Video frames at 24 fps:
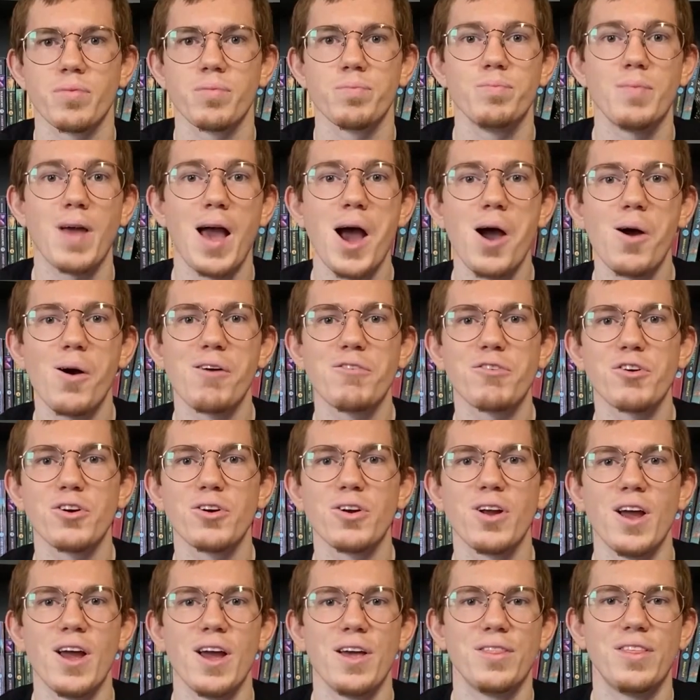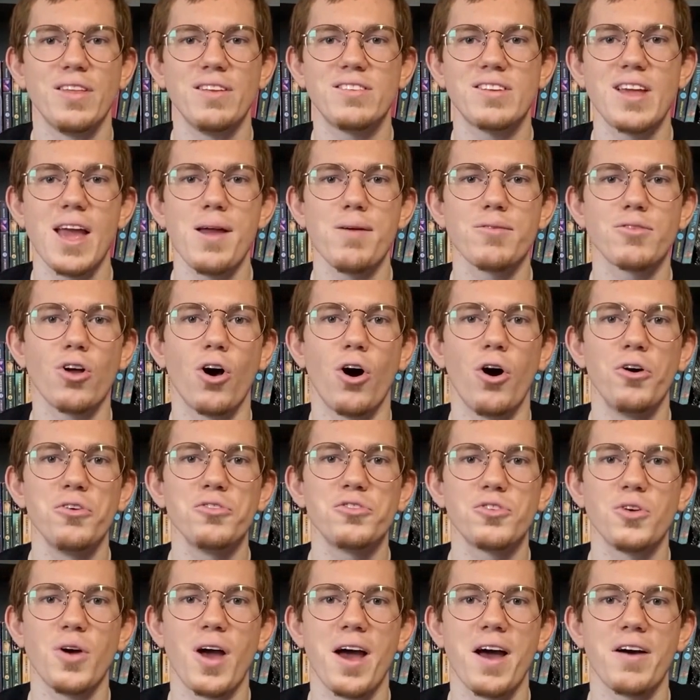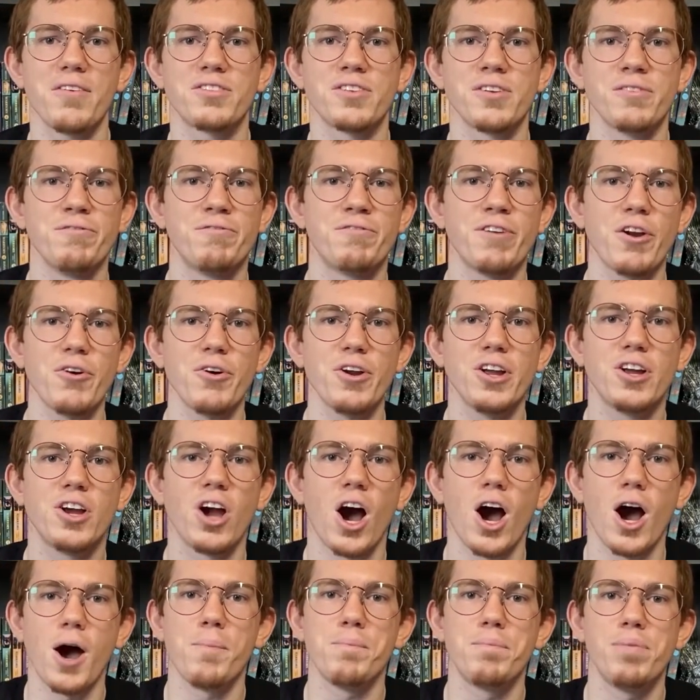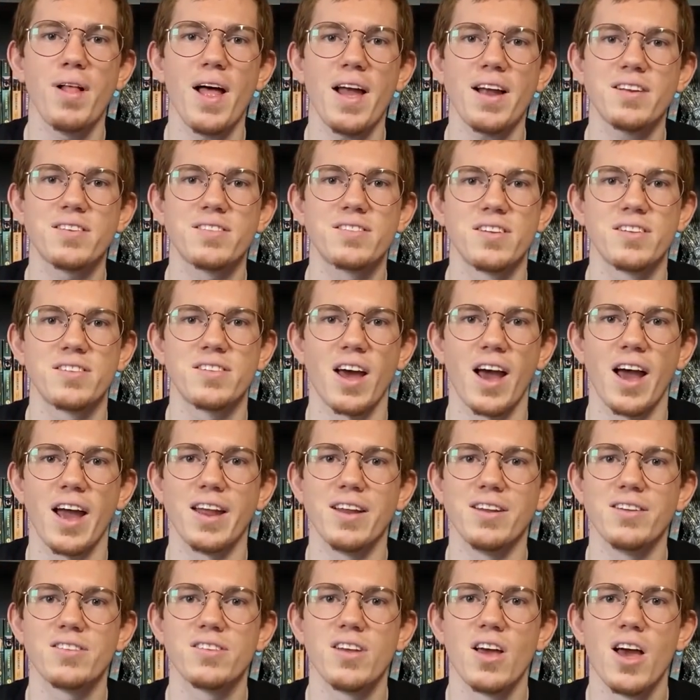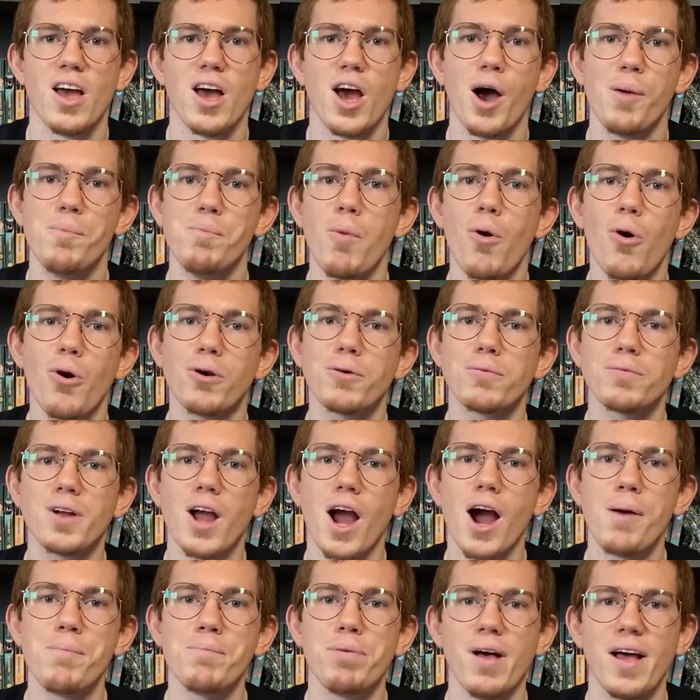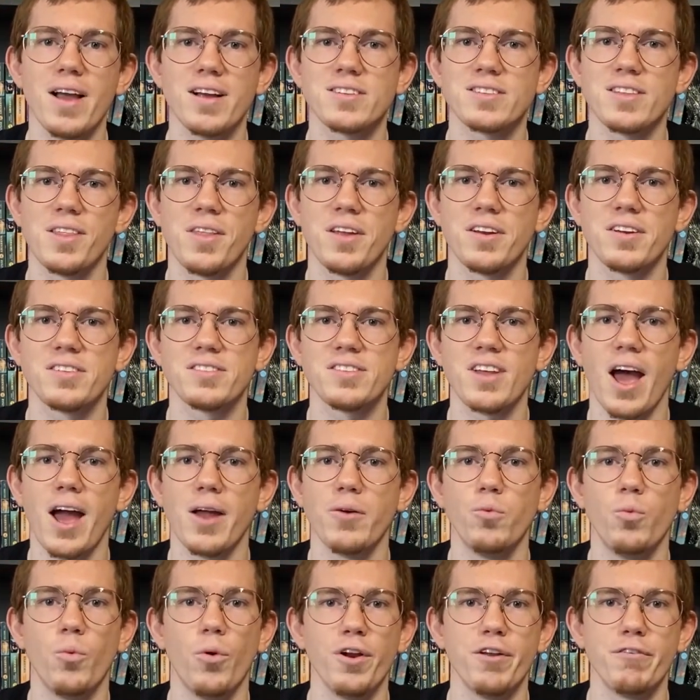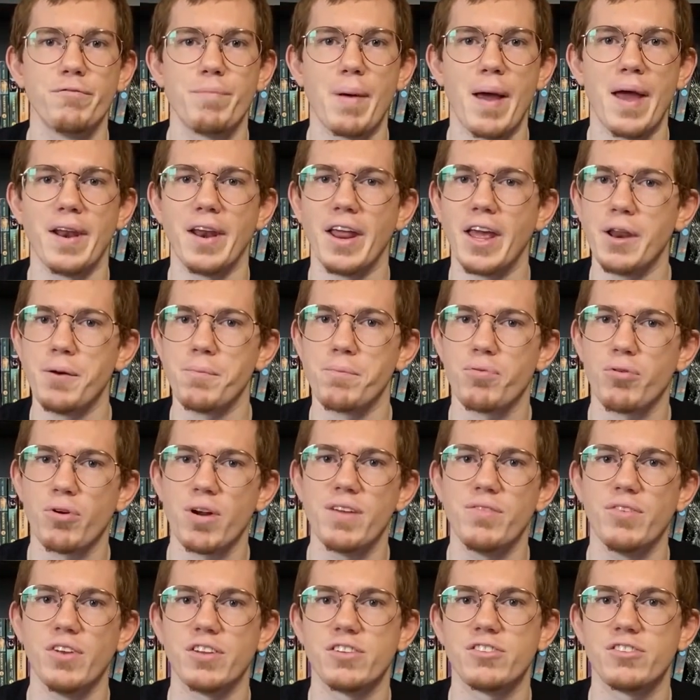However, these games also have some very complex designs, more complex than the design would have been in previous